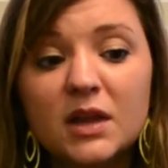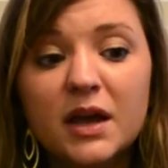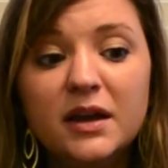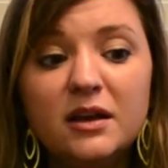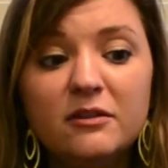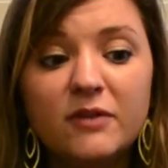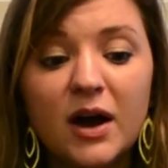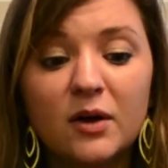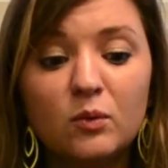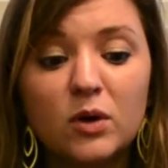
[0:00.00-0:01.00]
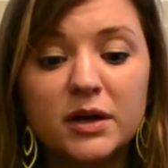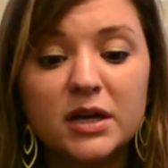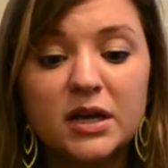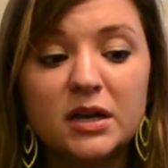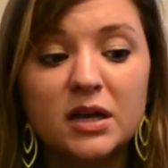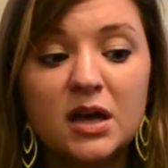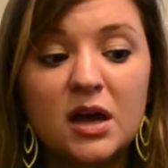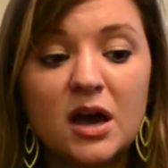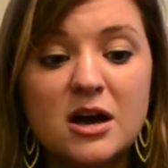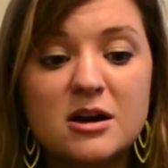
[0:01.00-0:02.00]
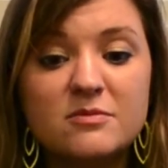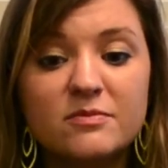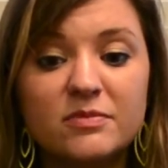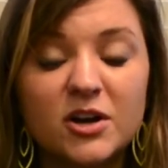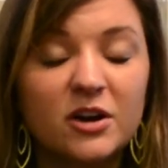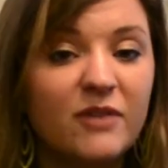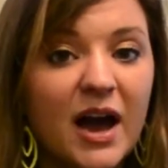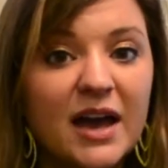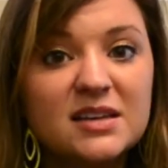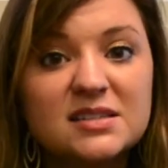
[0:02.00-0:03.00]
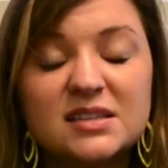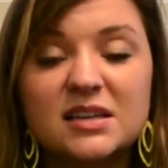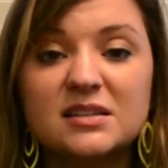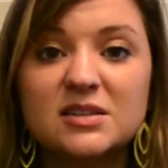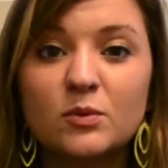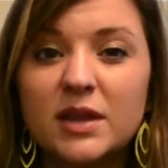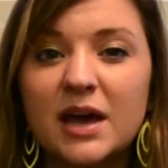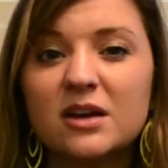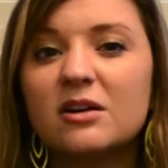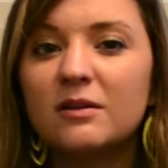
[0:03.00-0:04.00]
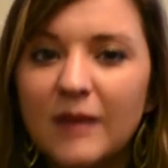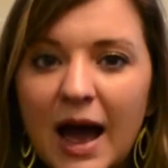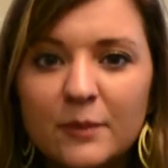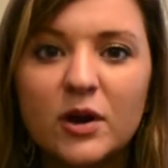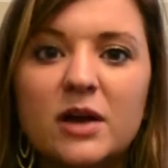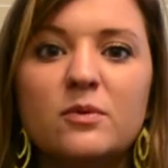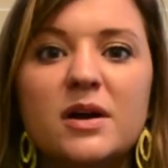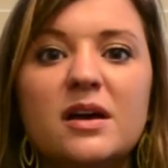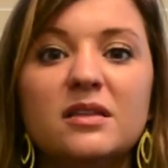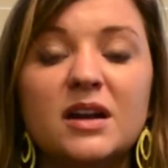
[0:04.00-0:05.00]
And if I wanted their advice, and someone that I could collaborate with.